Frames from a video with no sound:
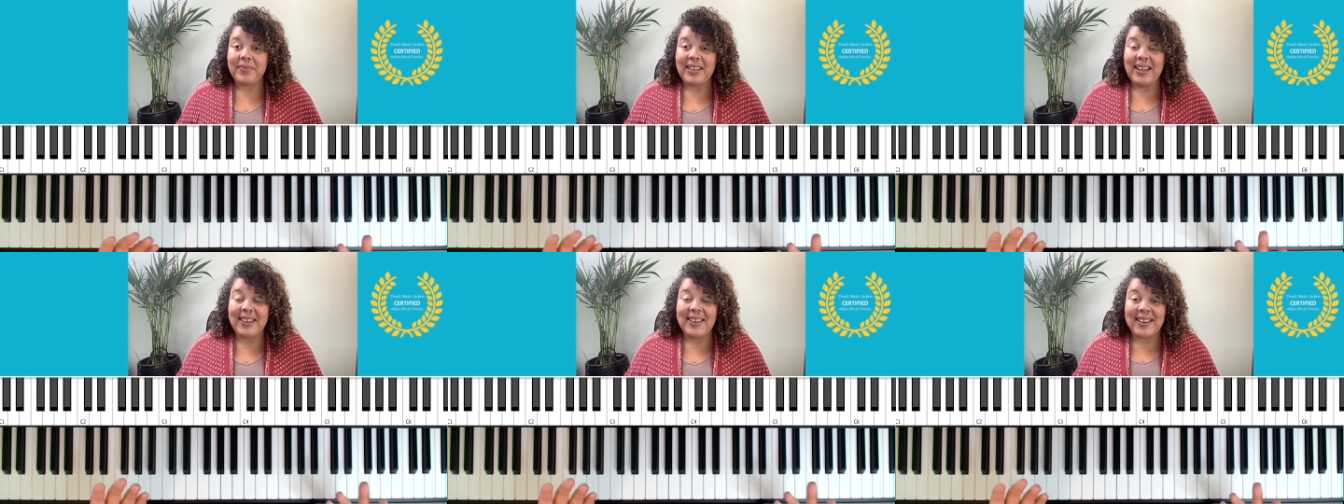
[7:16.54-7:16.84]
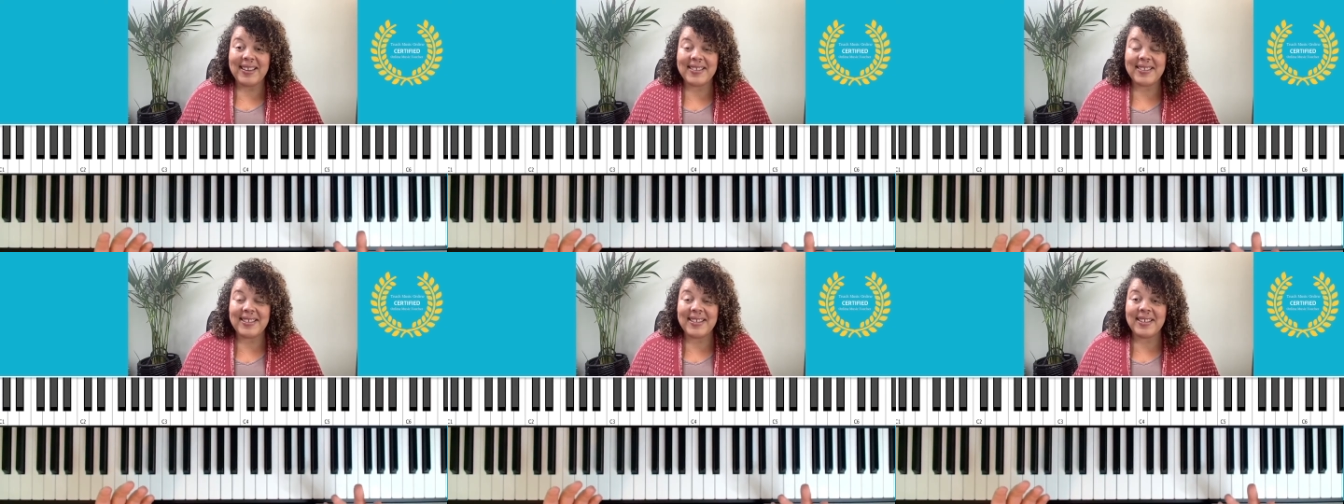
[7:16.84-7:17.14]
And
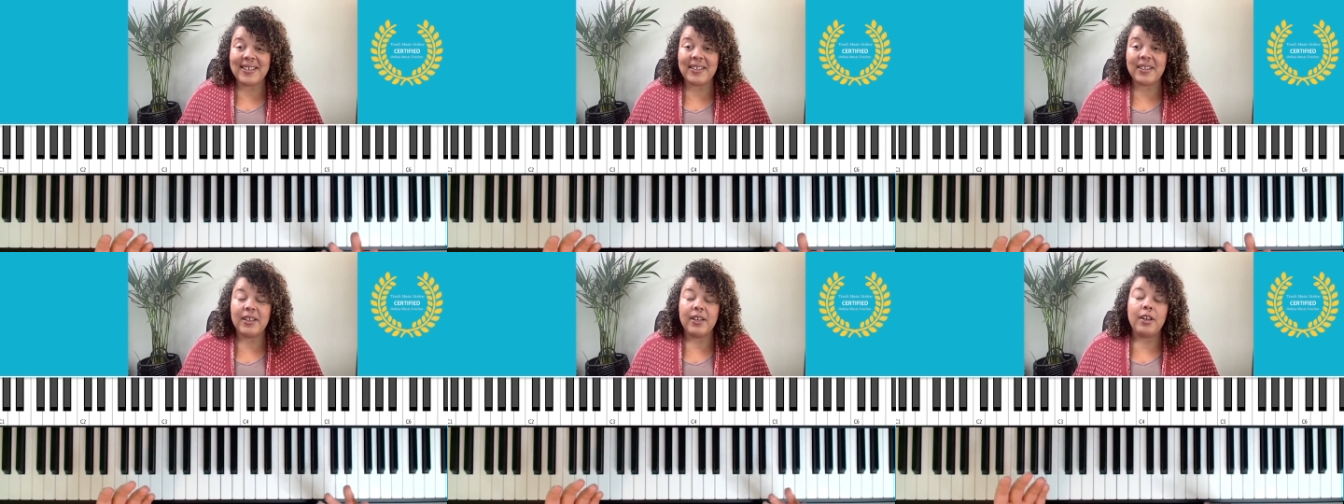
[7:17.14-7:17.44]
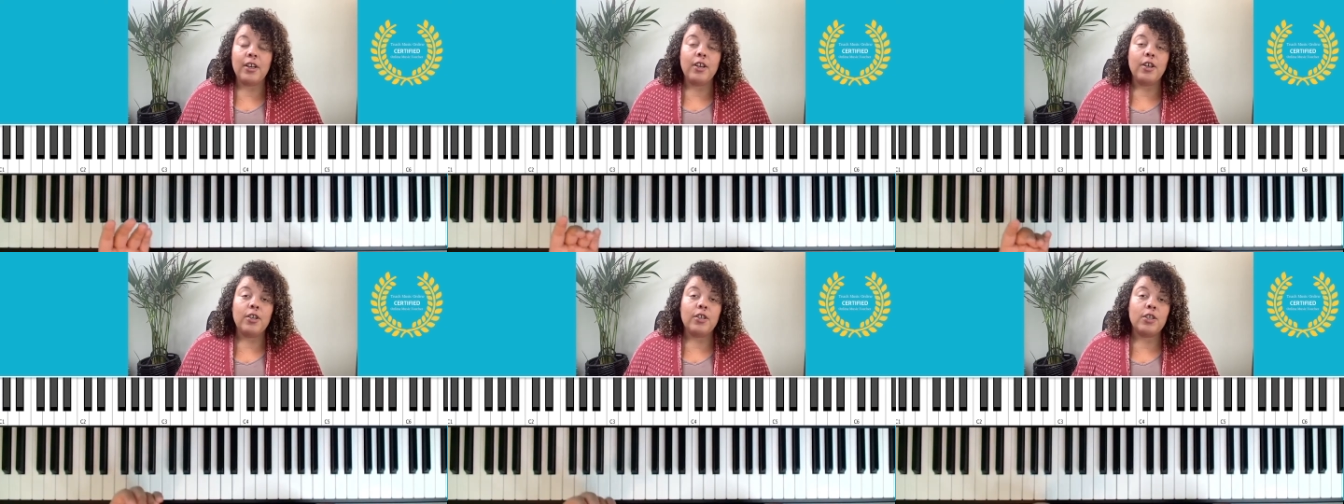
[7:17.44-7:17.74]
that's it.
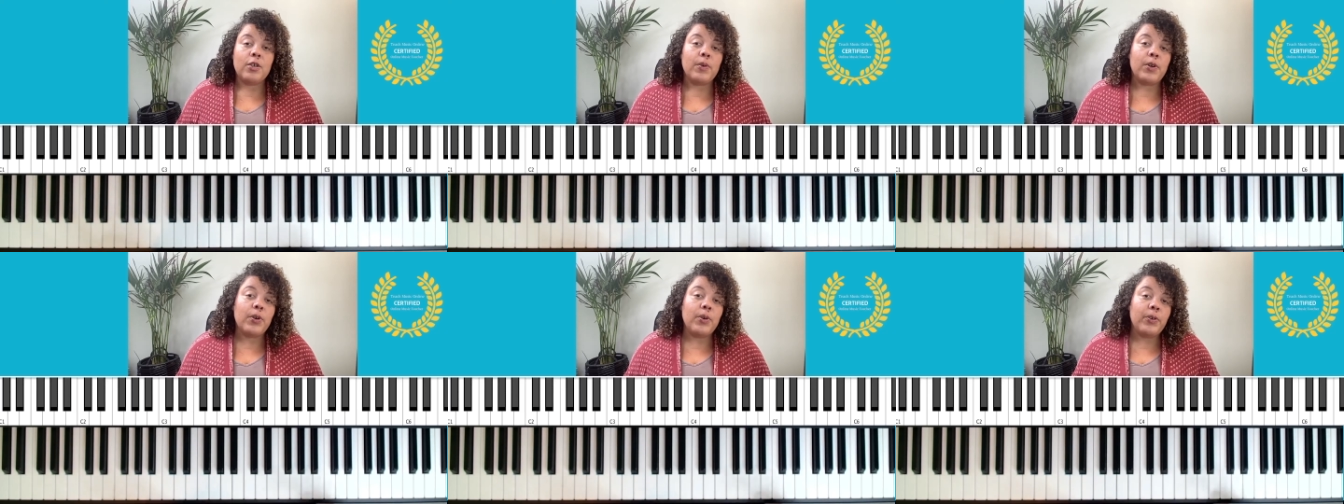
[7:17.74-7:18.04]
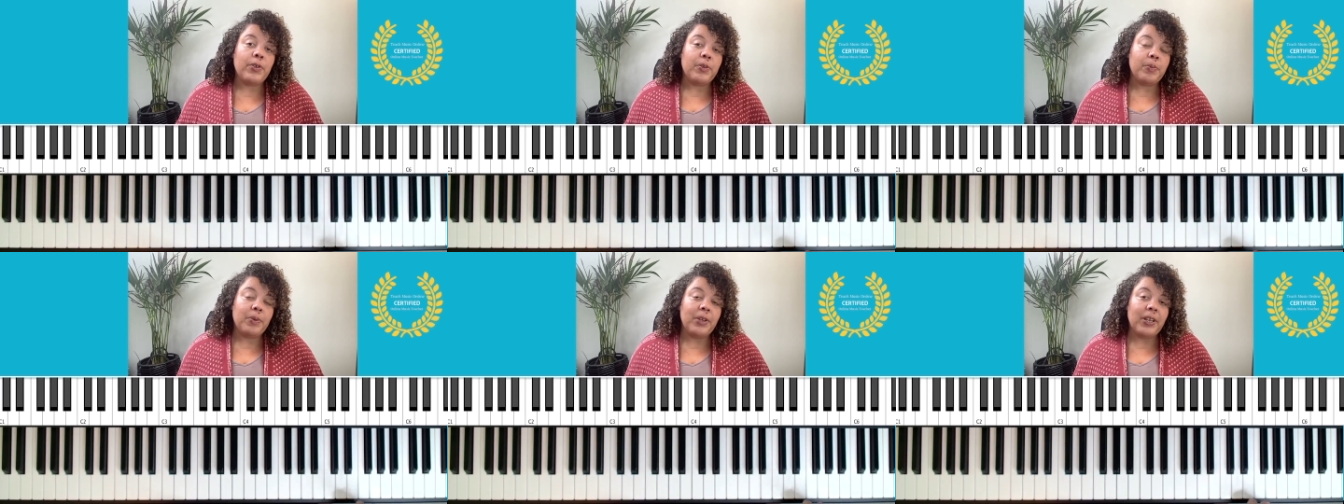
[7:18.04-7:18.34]
So we're
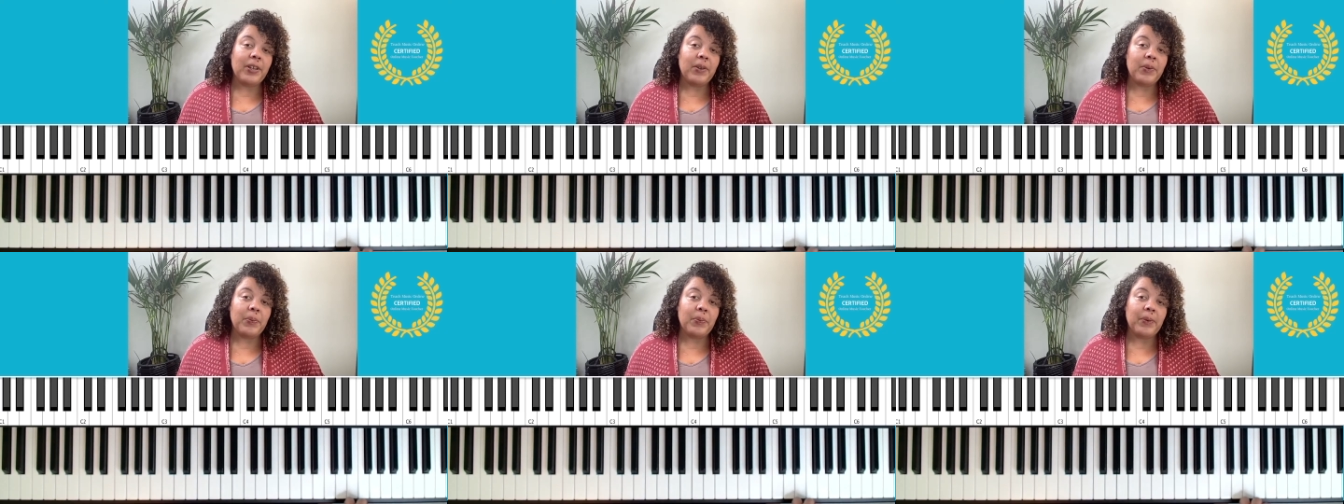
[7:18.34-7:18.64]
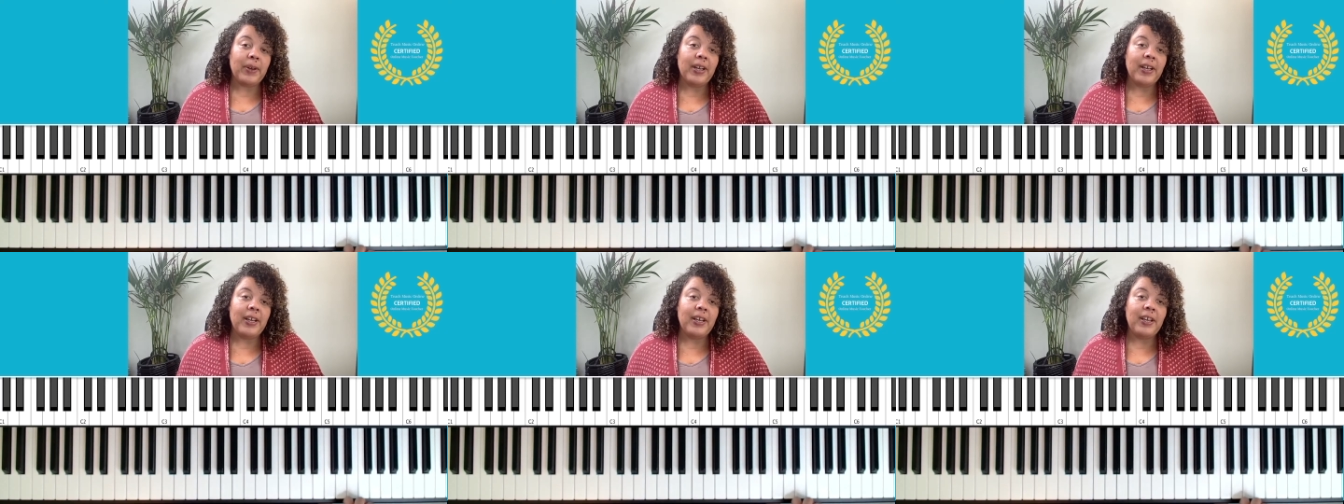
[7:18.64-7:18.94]
going to play the
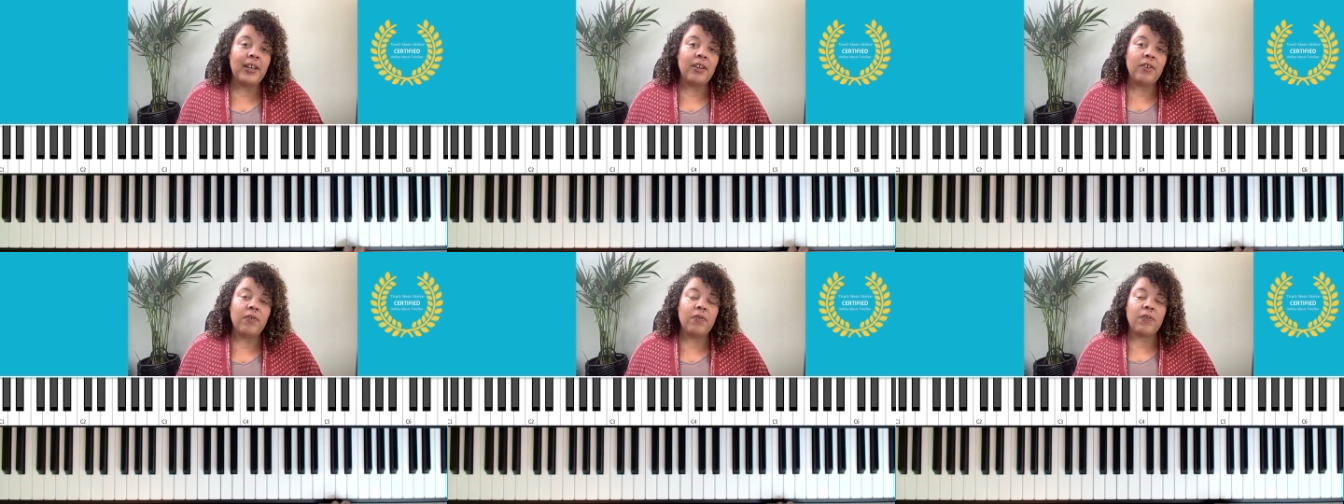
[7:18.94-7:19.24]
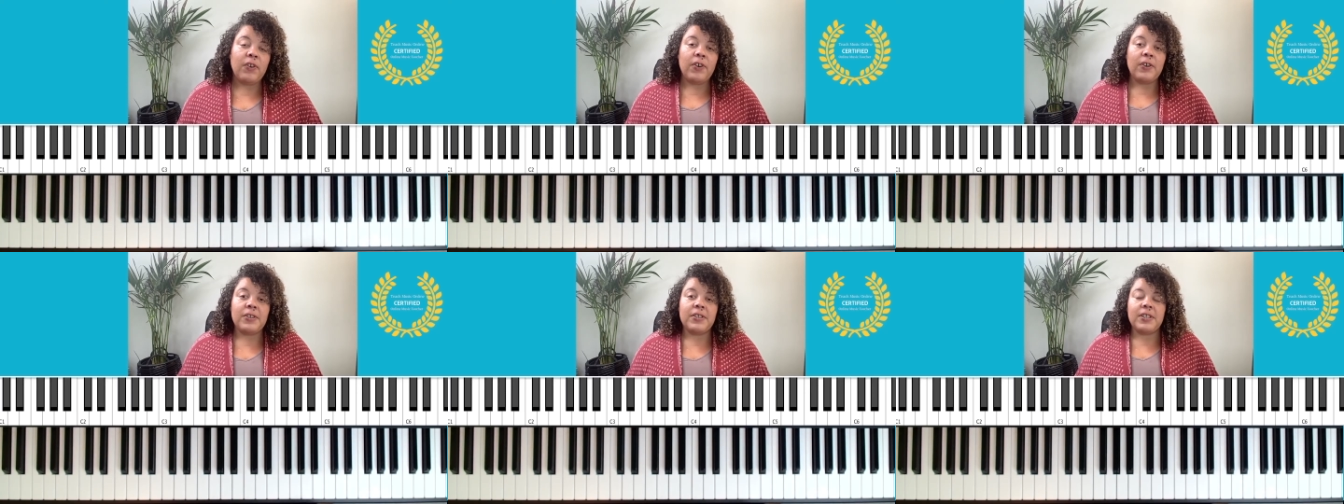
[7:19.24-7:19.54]
right hand
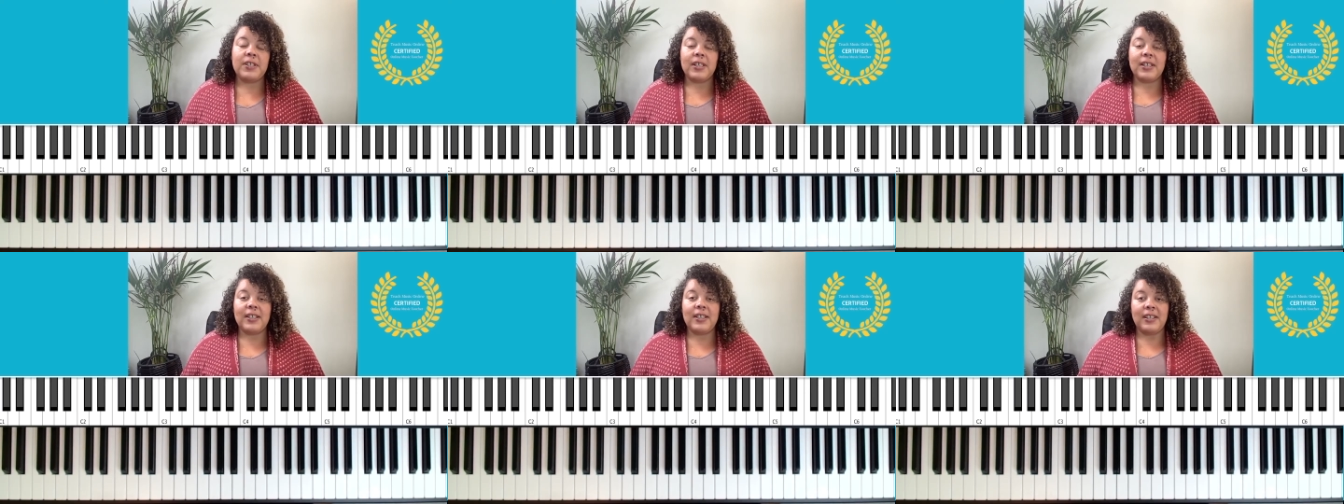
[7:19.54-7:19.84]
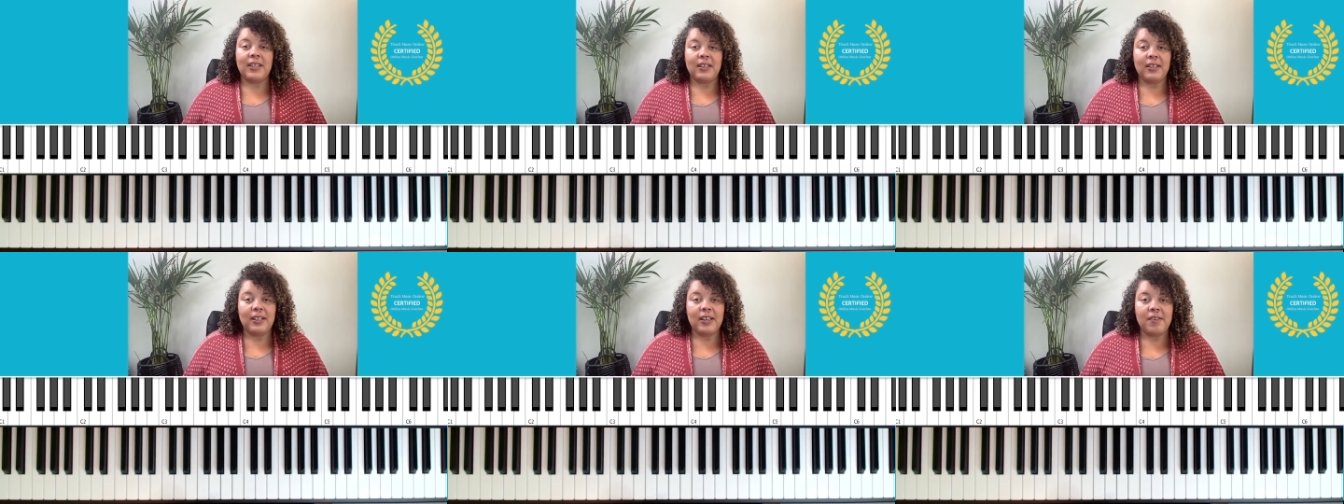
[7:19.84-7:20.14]
first and
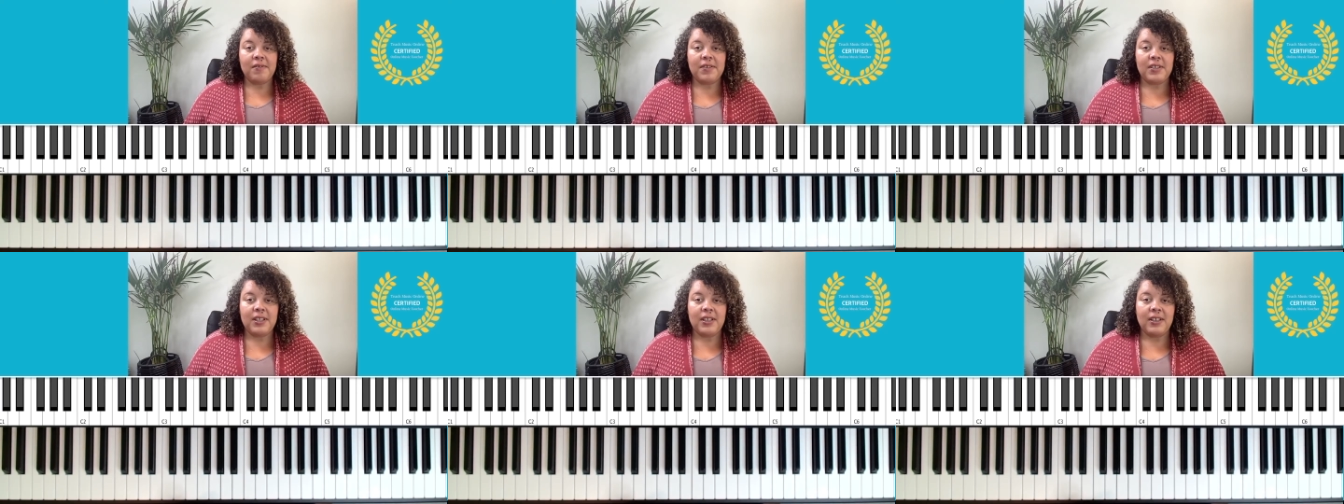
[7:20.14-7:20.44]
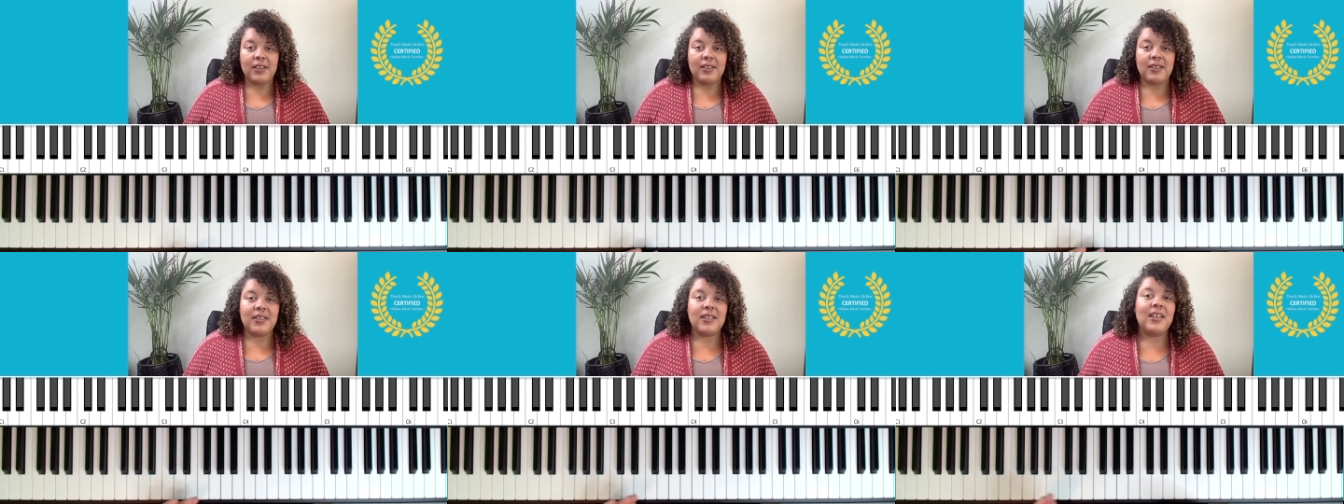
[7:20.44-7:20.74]
then the left
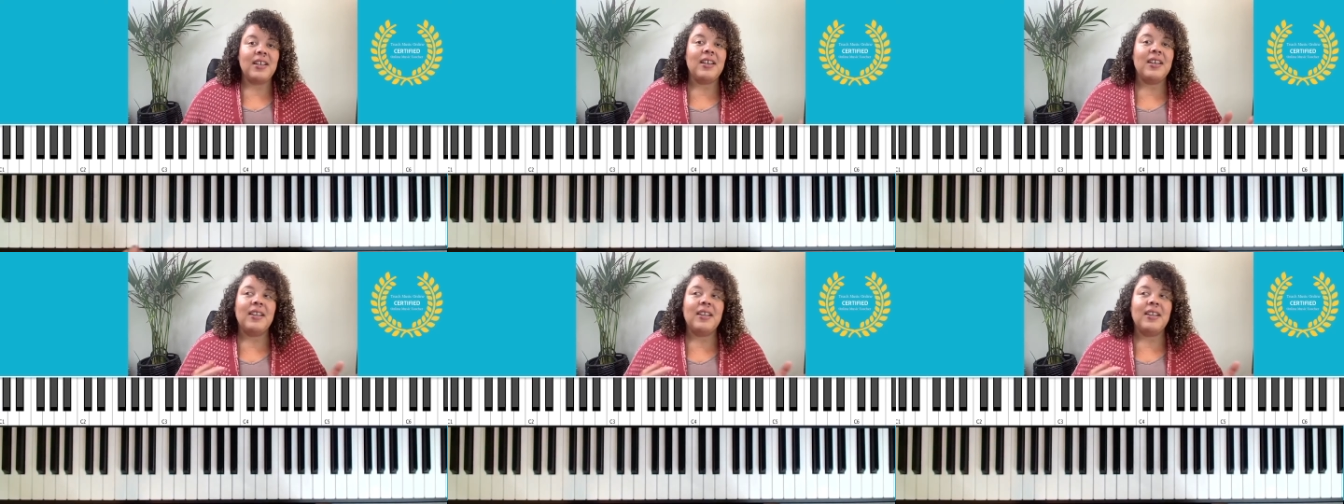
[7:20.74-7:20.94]
hand.